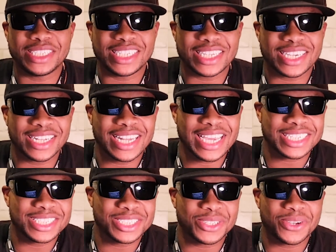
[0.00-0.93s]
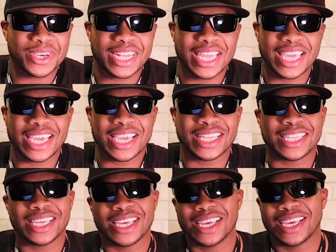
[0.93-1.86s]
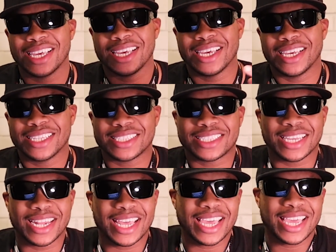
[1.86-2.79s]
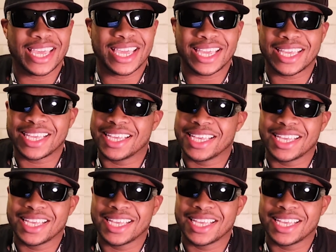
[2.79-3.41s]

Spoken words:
sheet collections on hand. Today,